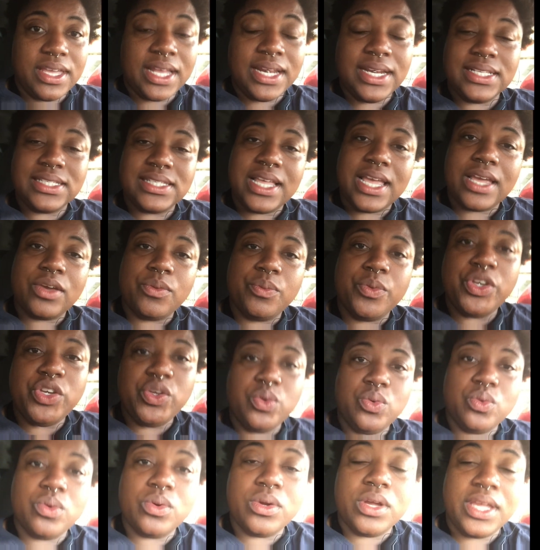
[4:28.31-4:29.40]
And it's like when
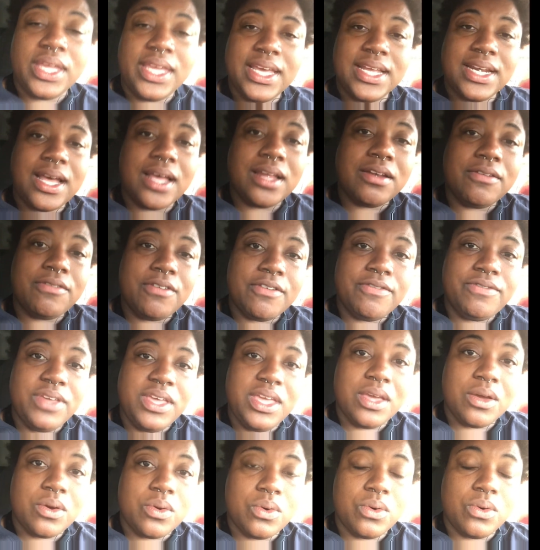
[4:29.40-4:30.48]
you get out of a
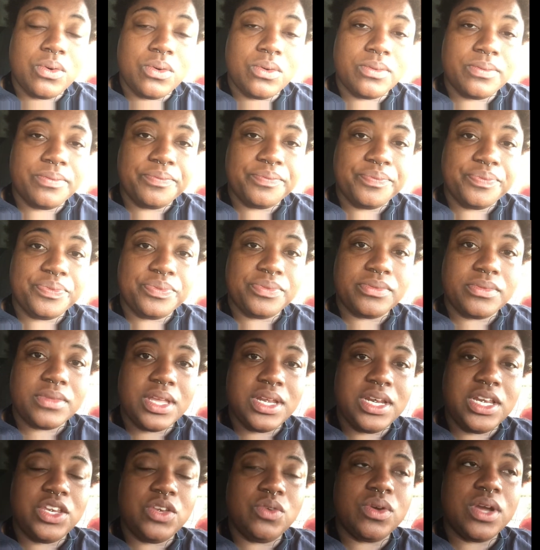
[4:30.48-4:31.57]
vehicle and
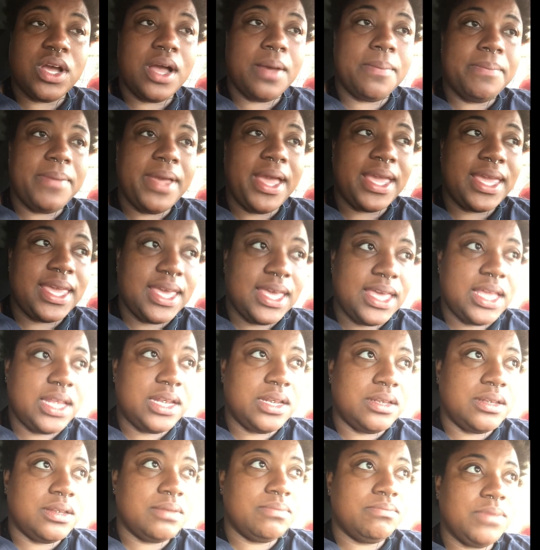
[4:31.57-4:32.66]
then you come back
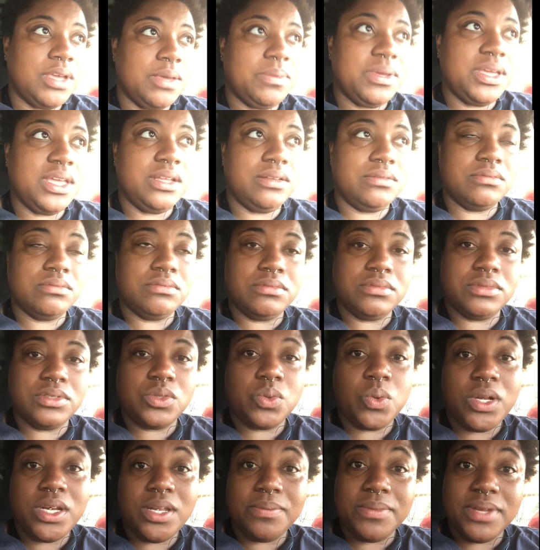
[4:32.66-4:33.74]
in maybe
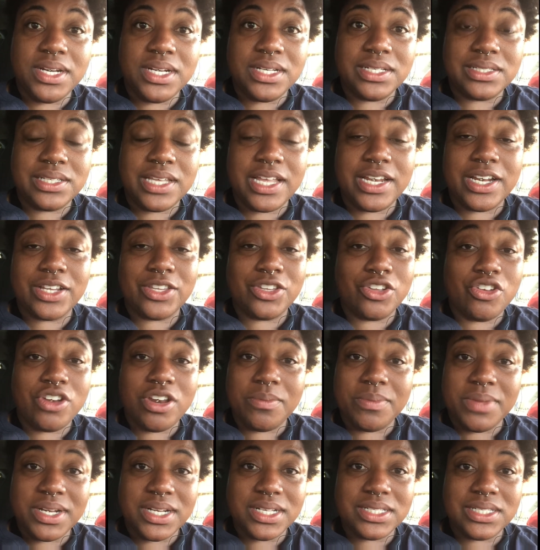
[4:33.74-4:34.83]
20 minutes later, 30
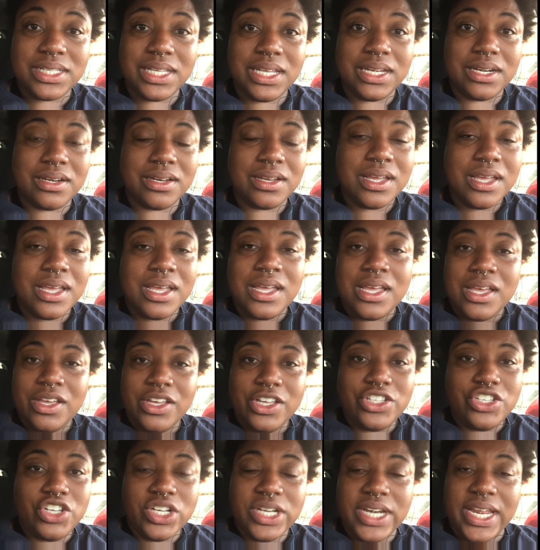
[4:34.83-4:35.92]
minutes later, you
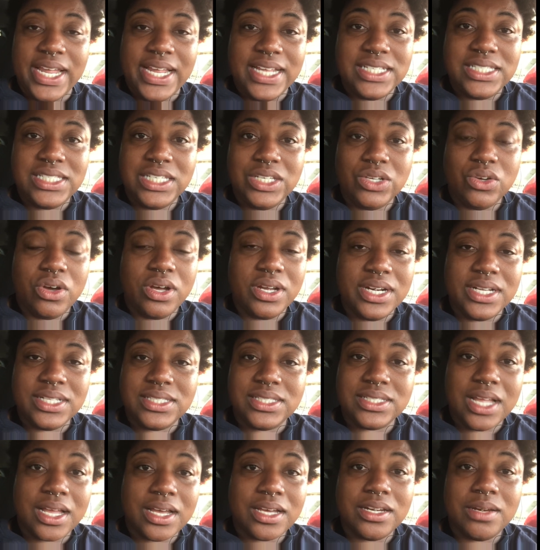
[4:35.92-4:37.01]
turn the AC on, it's
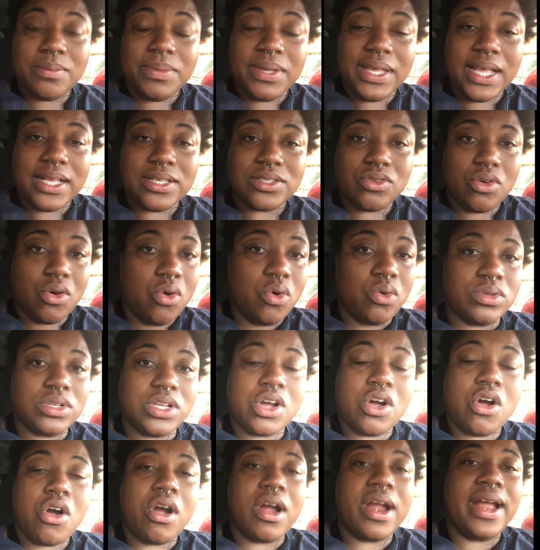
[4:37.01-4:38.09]
not going to be as cold. The
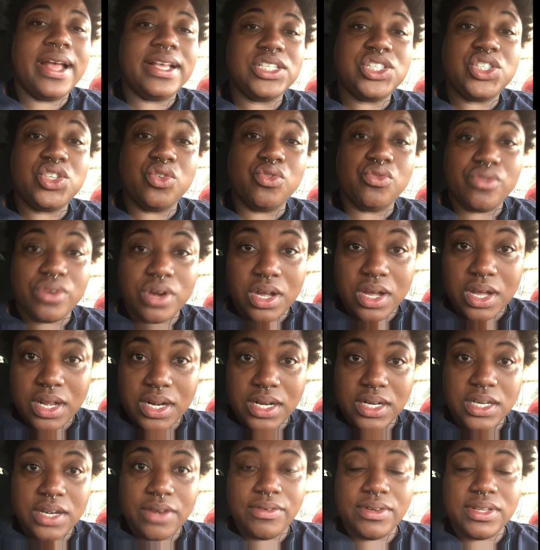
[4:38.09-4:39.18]
car has to
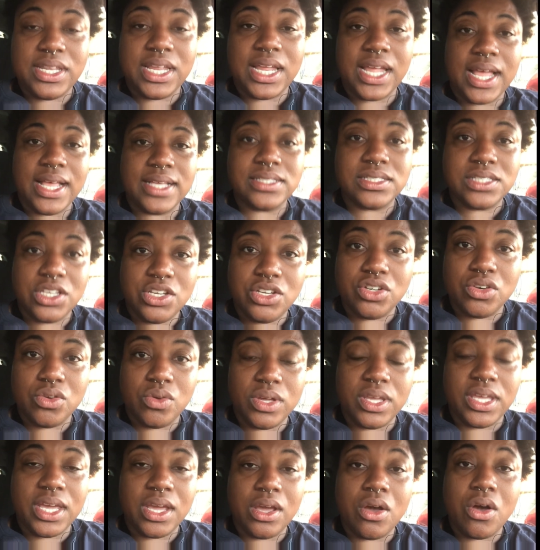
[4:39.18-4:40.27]
run, everything has to, you know,
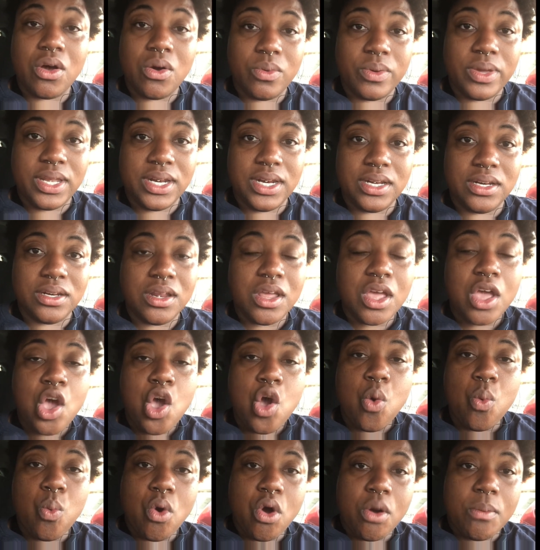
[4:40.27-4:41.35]
get going and
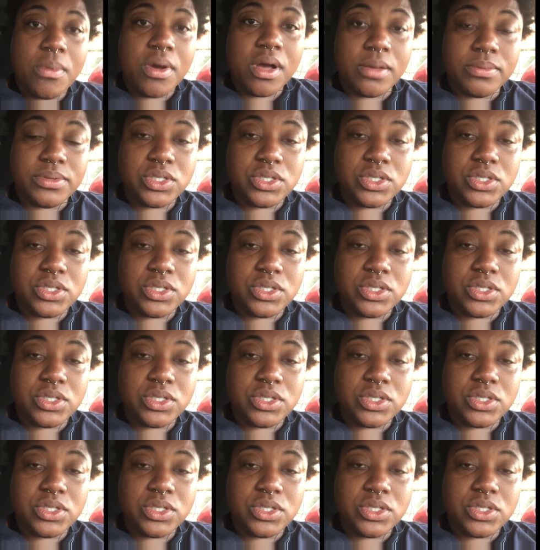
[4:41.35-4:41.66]
warm up.